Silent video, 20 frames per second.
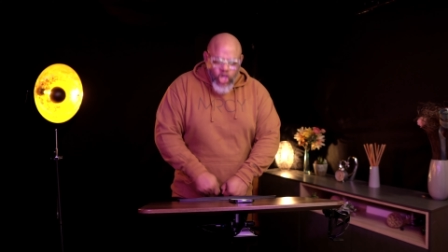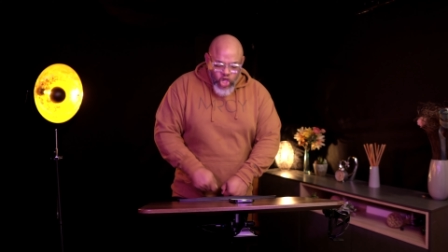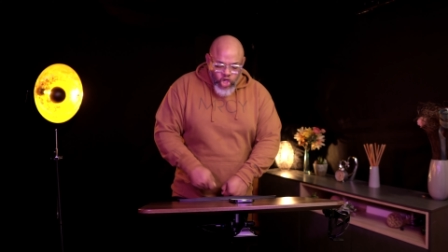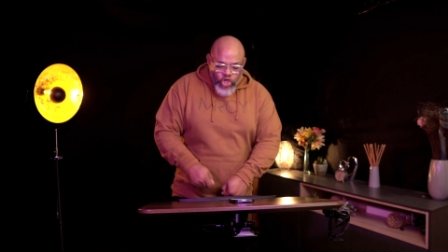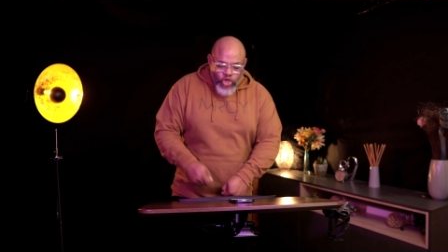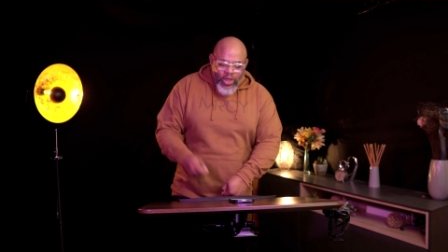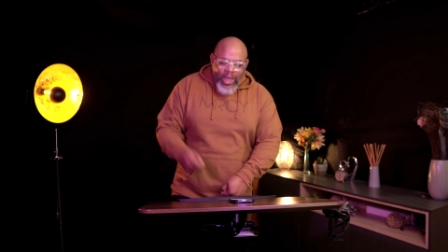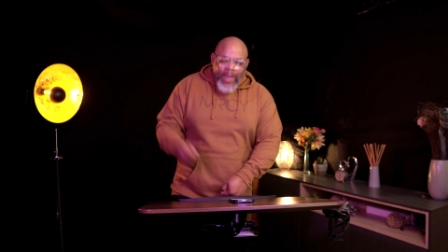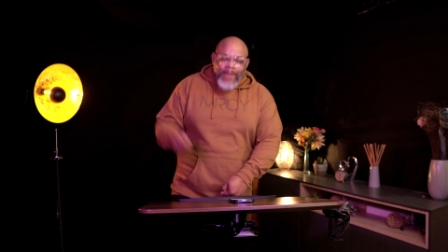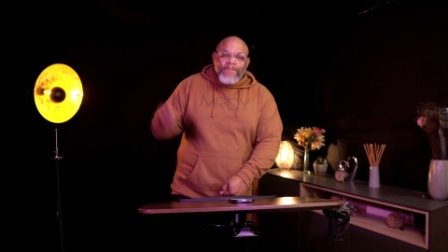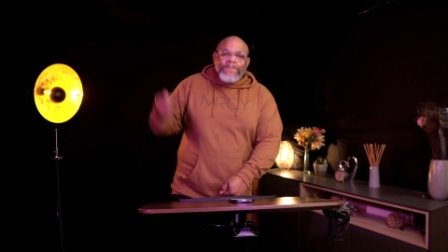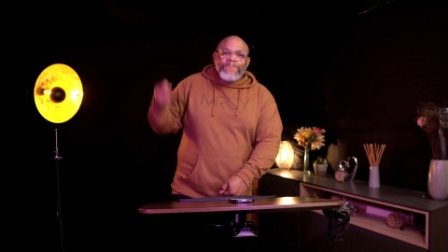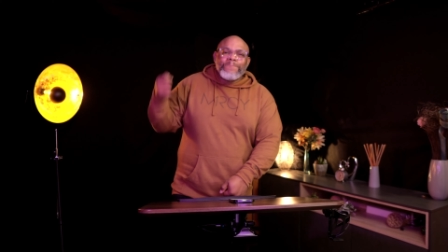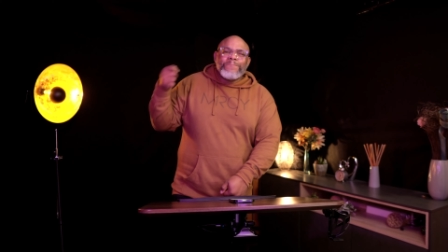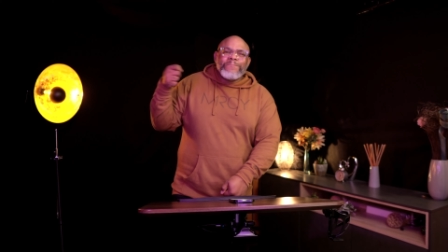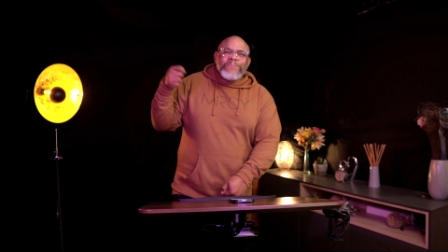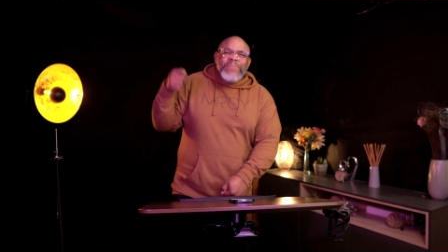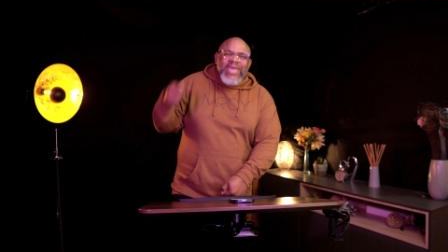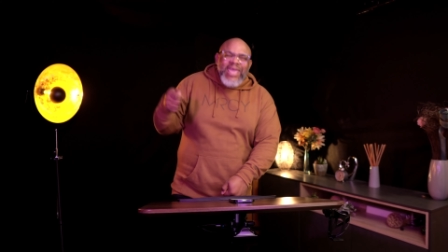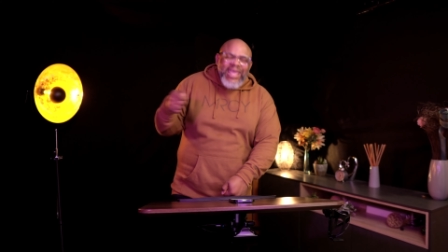You are
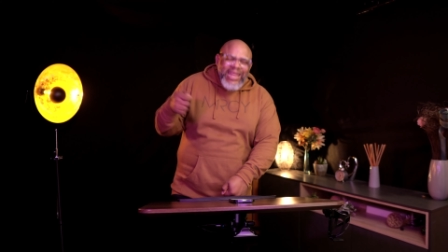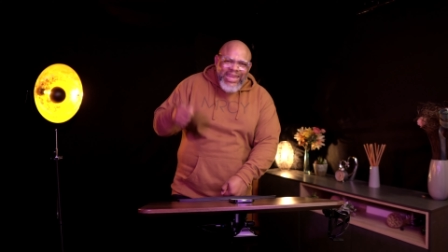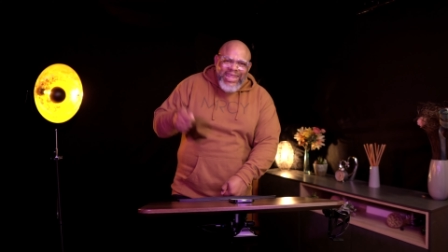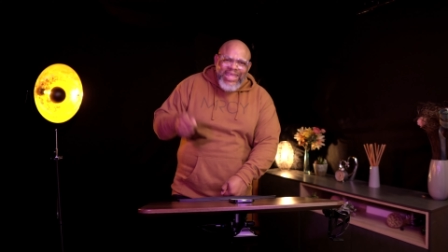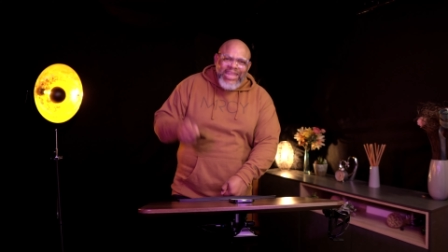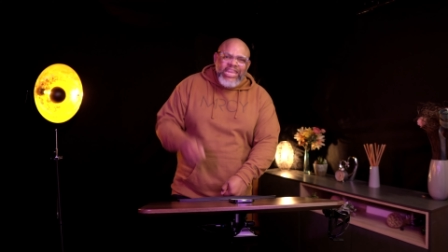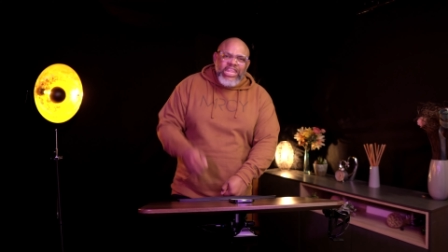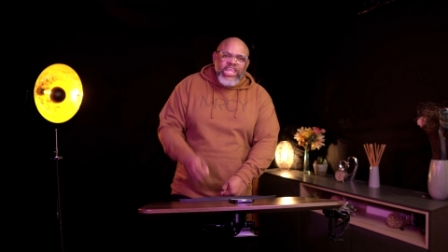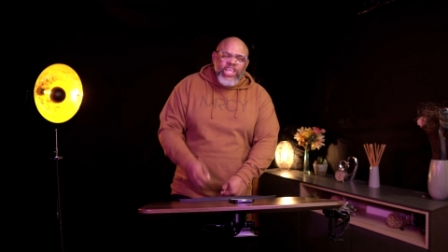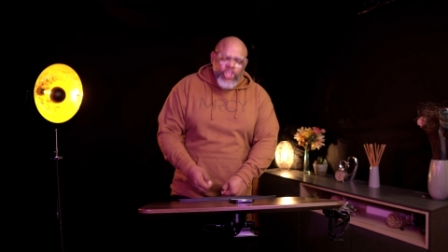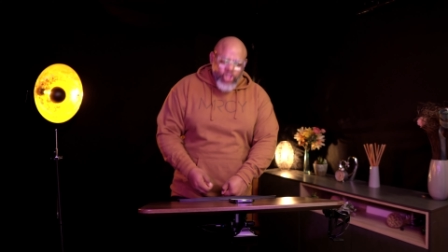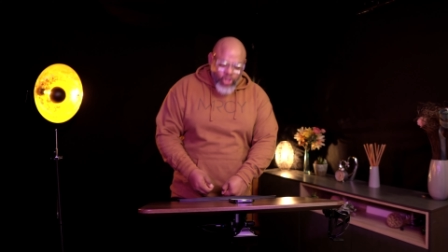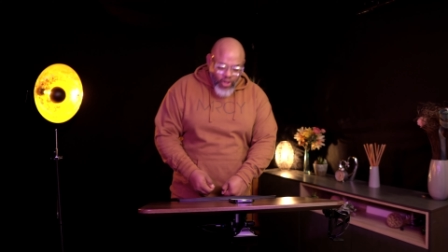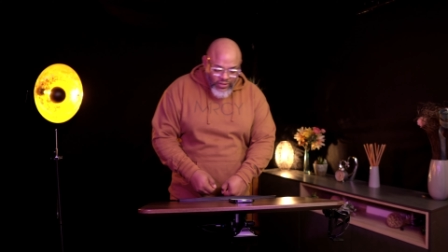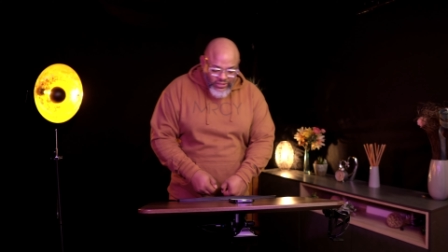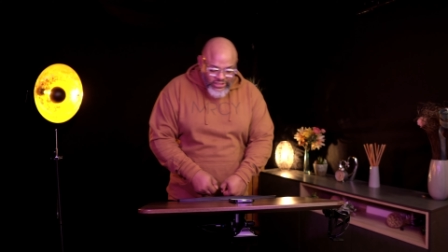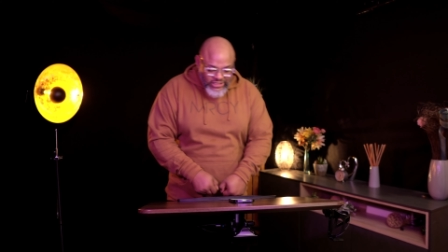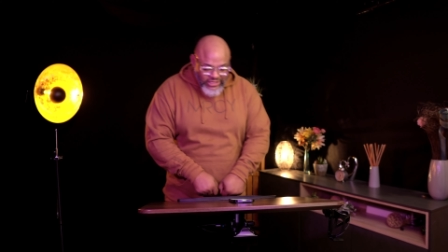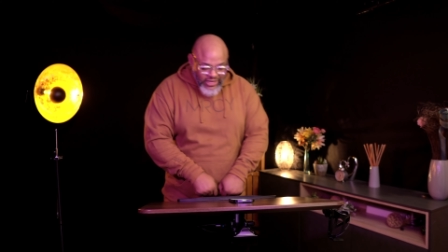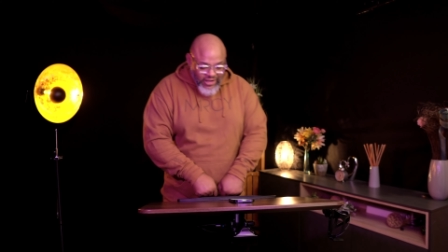pinning
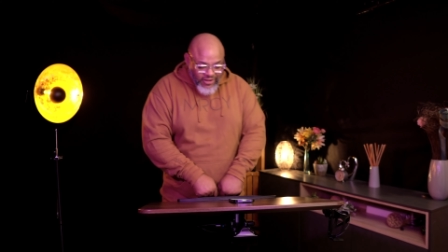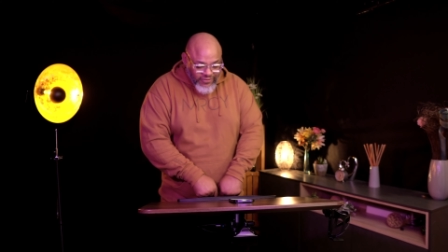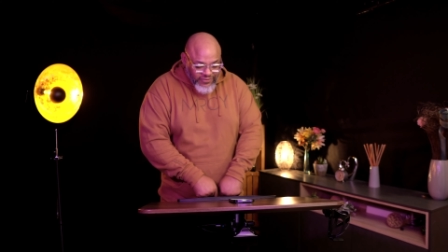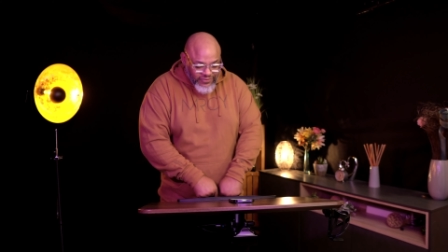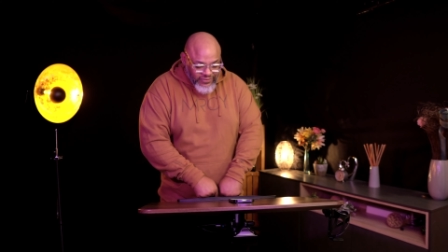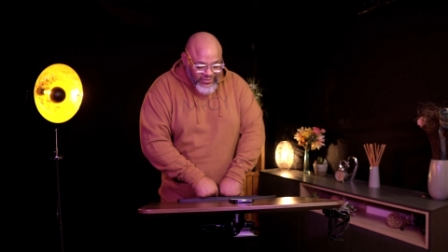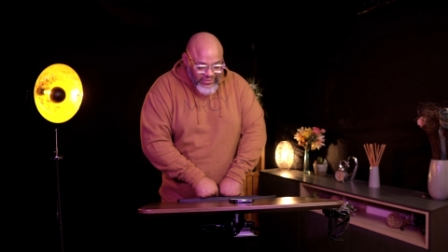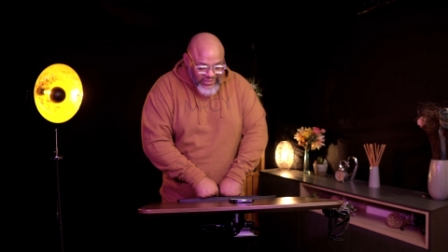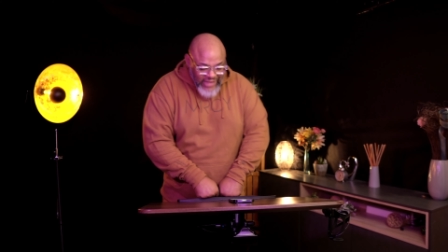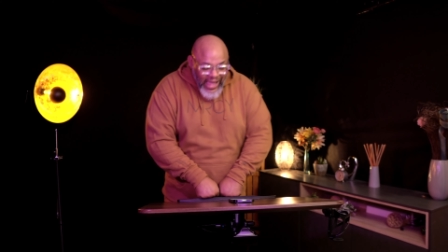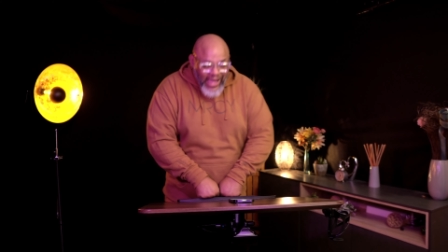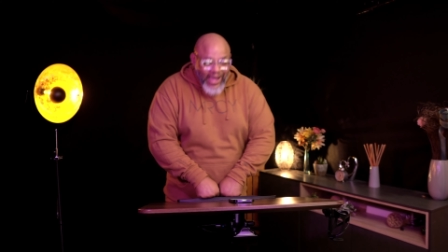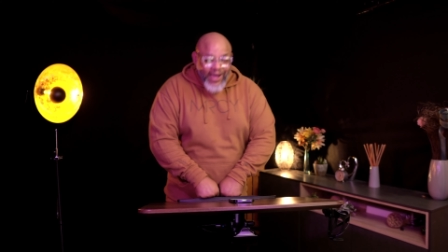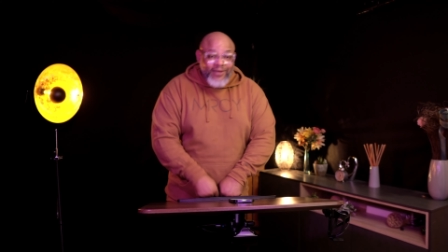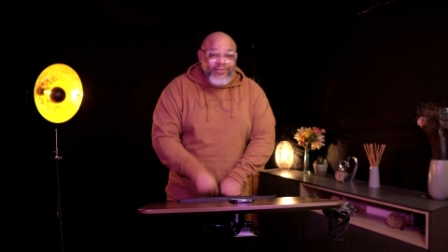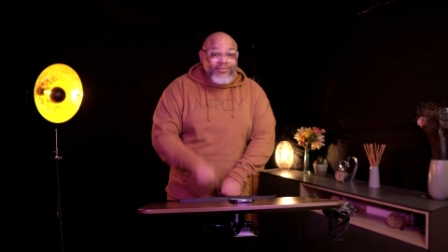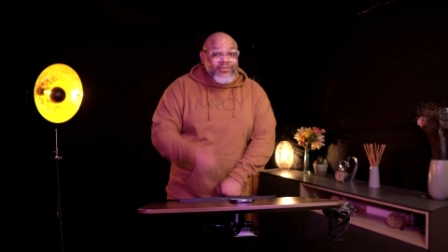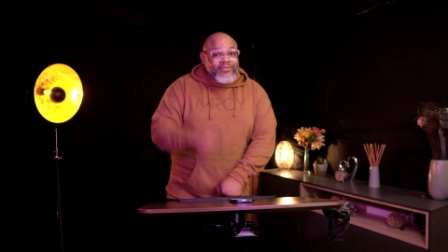yourself down,